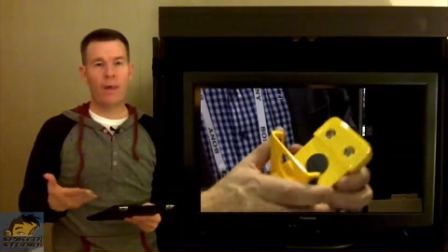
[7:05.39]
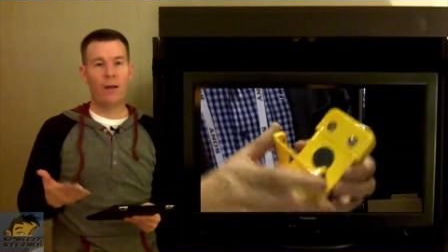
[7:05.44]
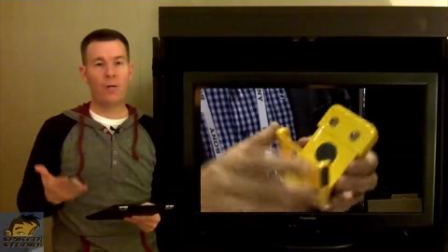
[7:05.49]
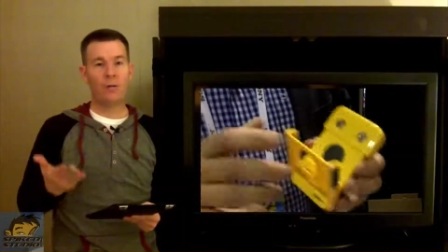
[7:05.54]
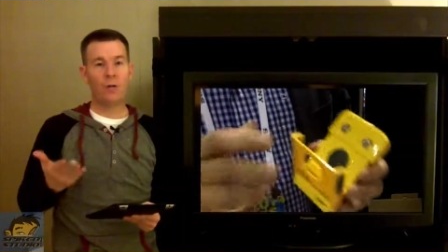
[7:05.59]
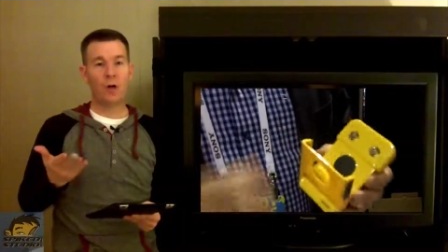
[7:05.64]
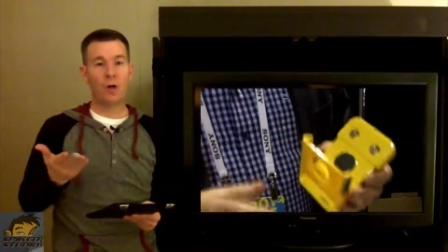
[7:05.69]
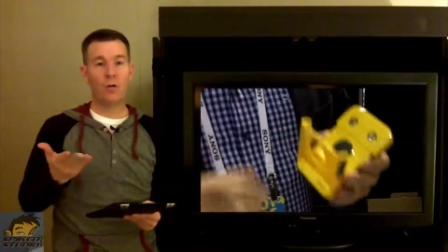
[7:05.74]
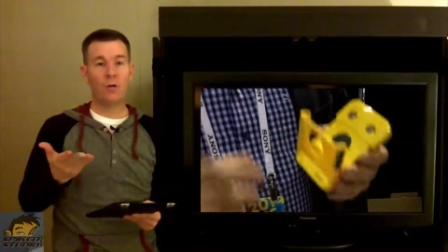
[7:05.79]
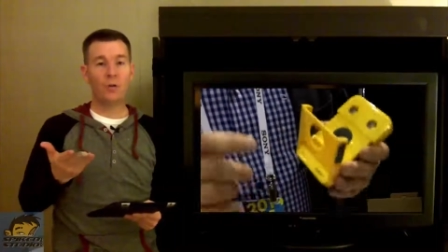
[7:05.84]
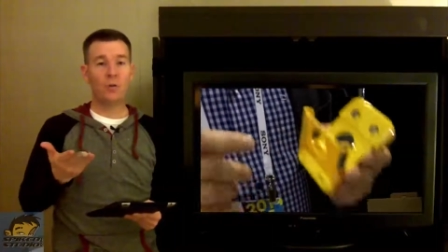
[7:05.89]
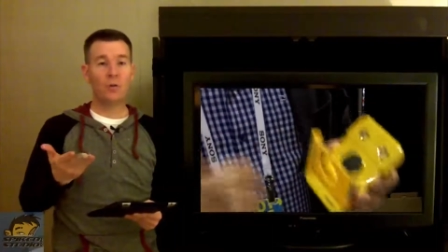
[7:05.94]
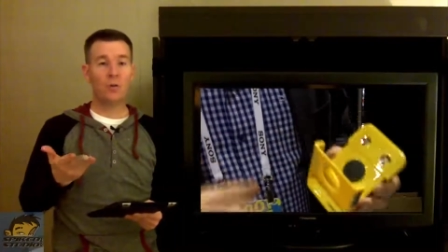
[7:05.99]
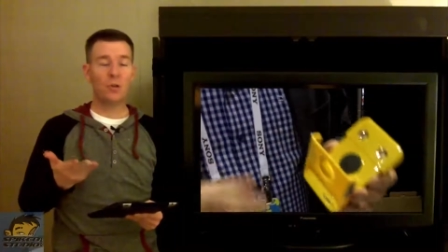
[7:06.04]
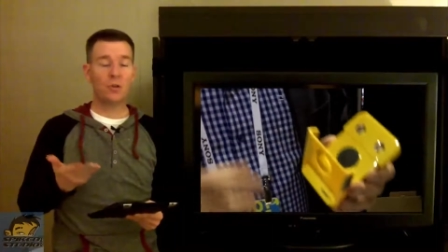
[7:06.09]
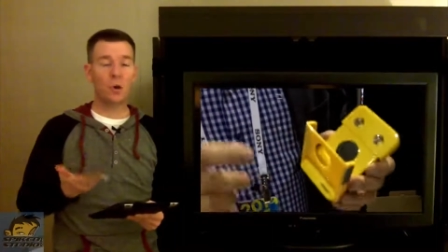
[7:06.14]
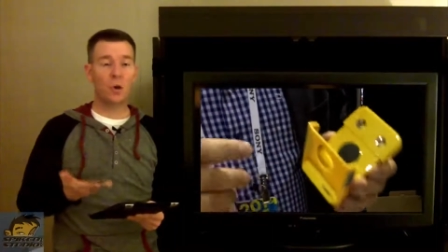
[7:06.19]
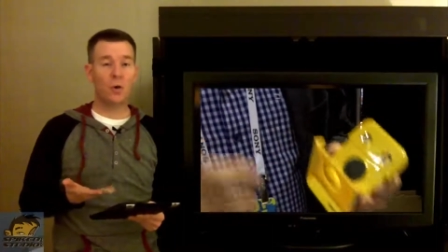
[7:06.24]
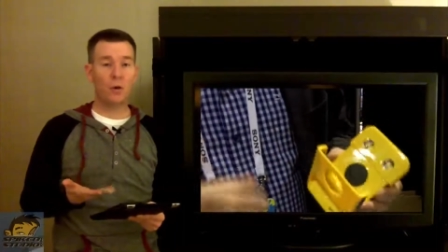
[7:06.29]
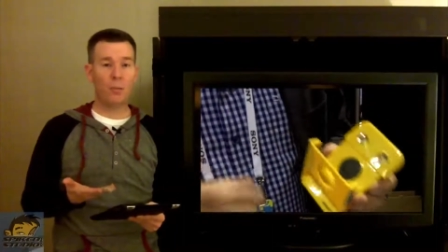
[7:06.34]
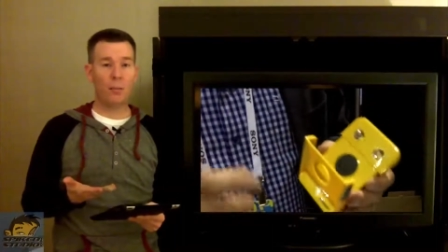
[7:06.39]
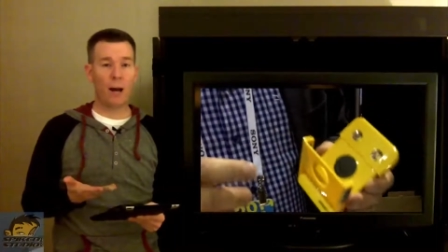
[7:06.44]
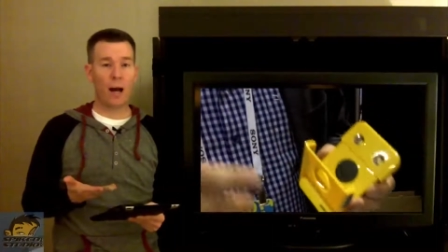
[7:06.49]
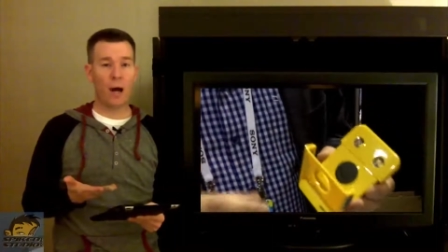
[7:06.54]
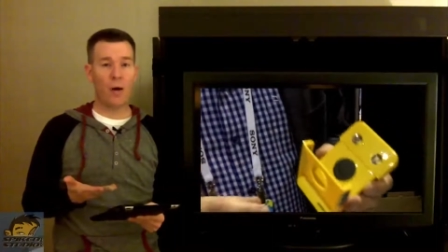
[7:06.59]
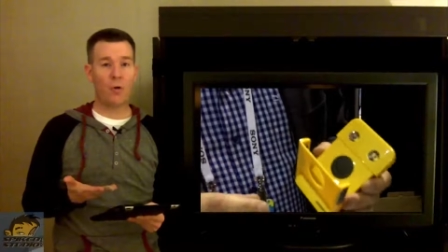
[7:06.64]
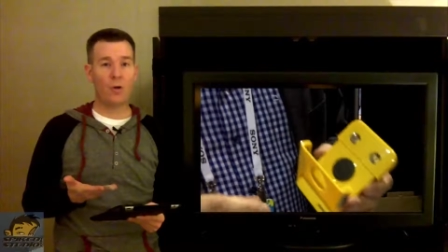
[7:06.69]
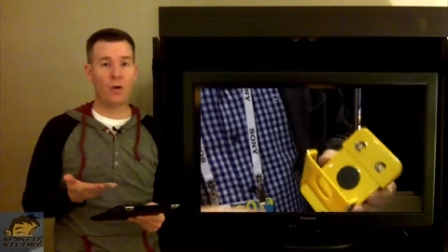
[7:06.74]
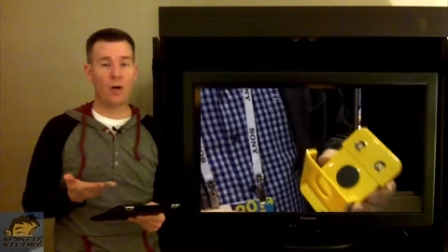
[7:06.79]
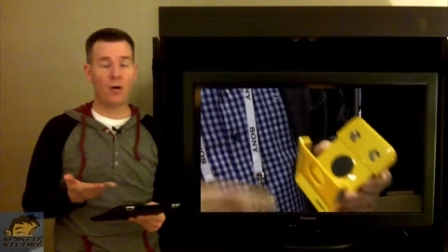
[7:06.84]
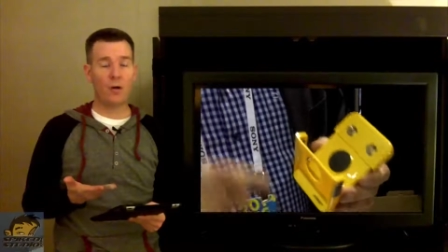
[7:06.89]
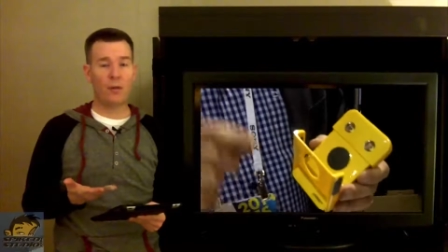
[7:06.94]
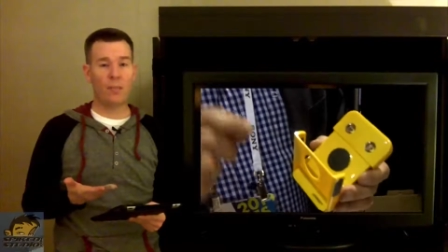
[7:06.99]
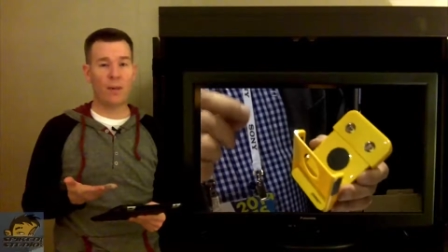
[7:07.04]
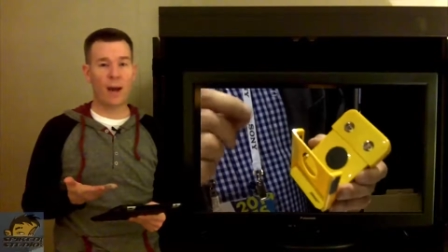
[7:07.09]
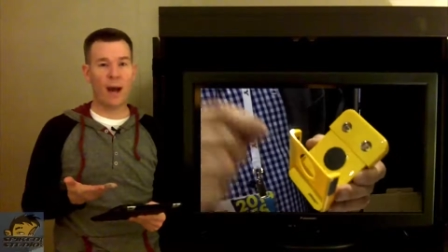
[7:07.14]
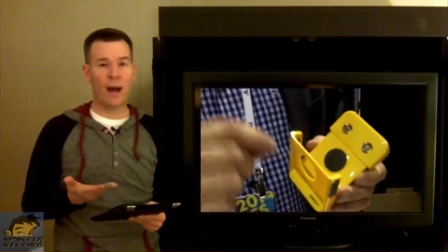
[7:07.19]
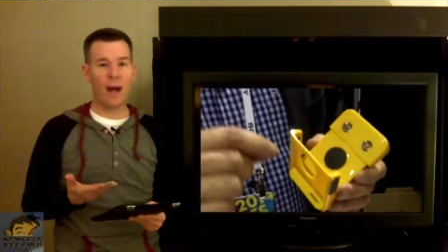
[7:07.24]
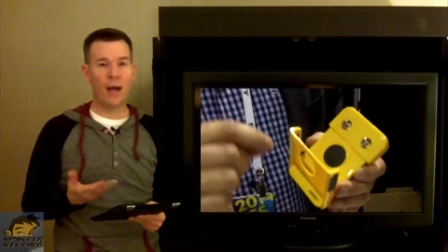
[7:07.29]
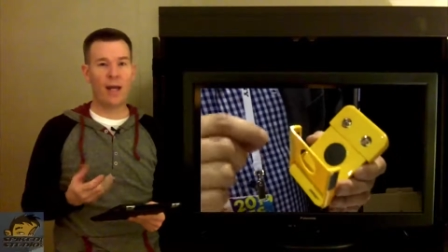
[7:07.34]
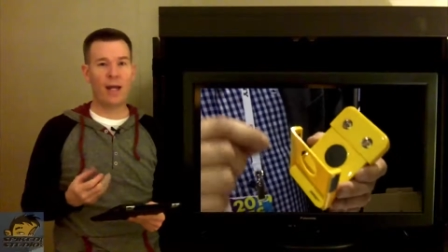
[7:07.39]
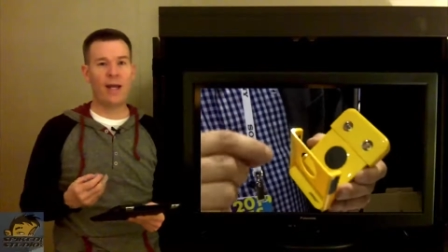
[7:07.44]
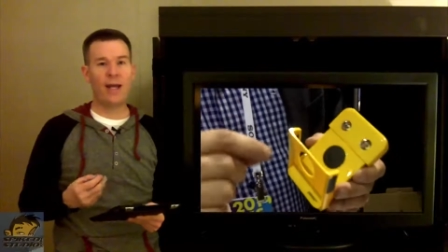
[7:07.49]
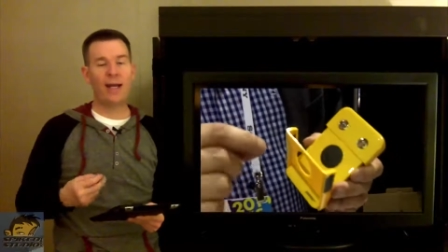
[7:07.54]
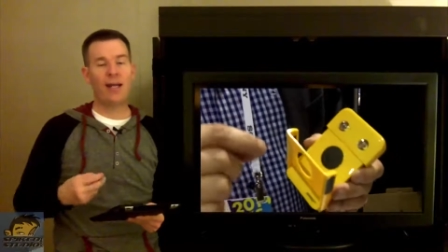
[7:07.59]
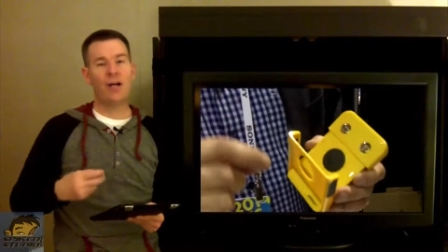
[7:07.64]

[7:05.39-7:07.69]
It was also solar powered on the back,